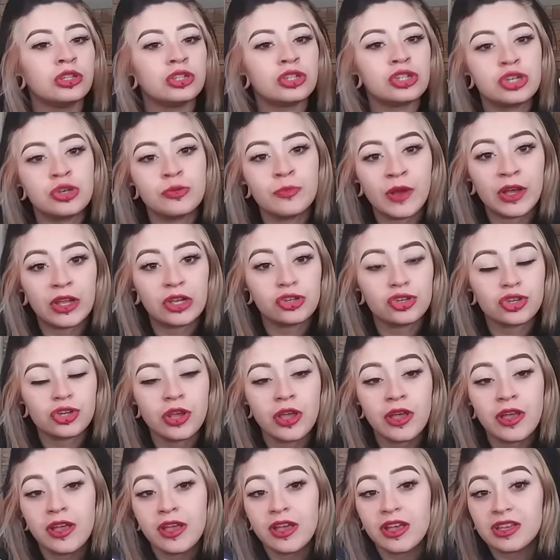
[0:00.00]
too much,
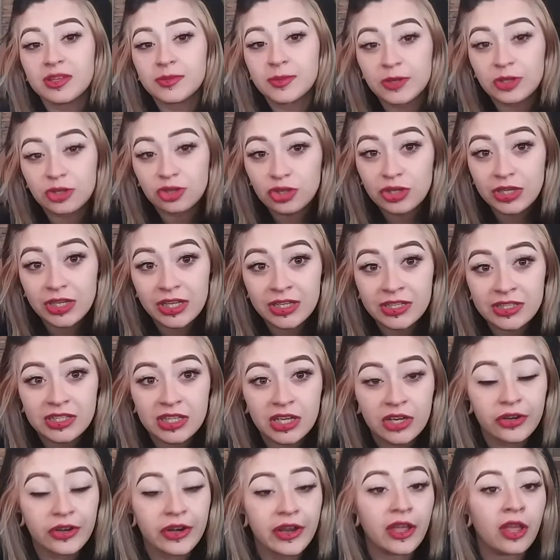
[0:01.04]
especially
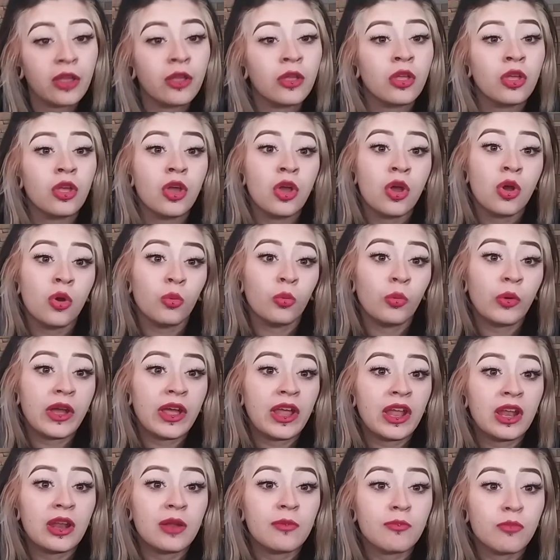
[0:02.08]
considering
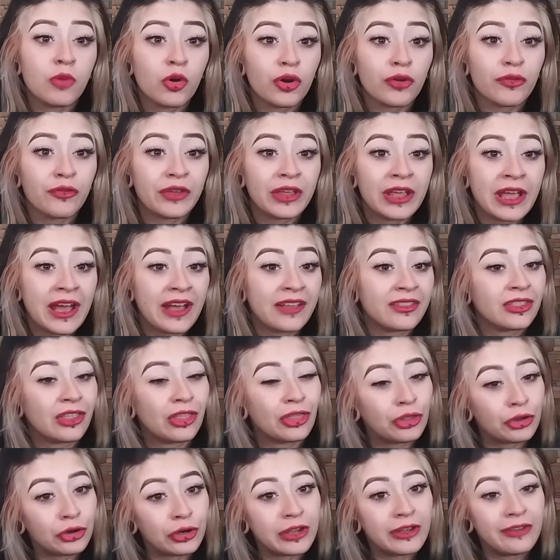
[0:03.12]
when Morphe had
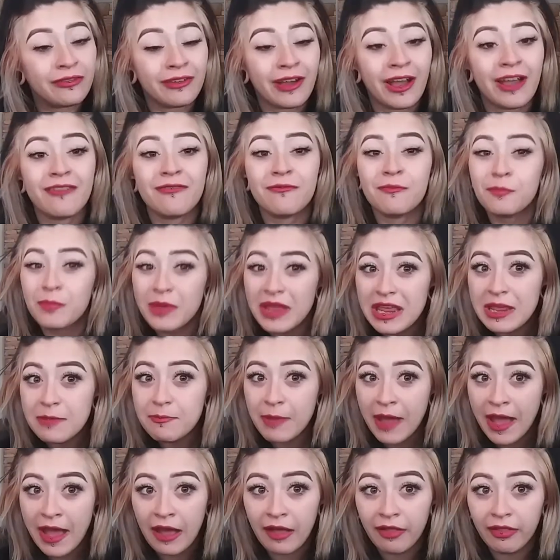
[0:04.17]
the 35B
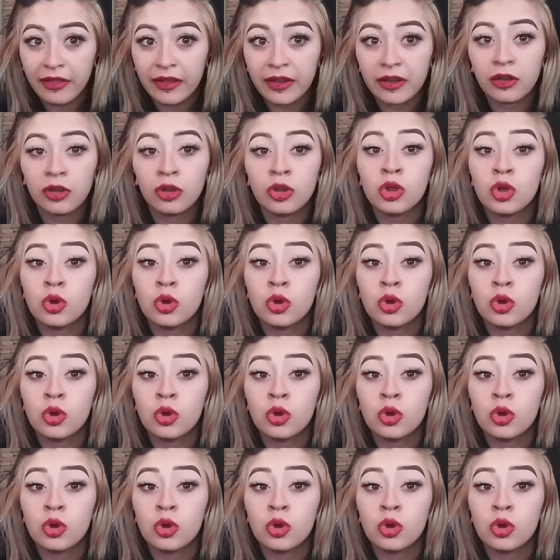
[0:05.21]
palette,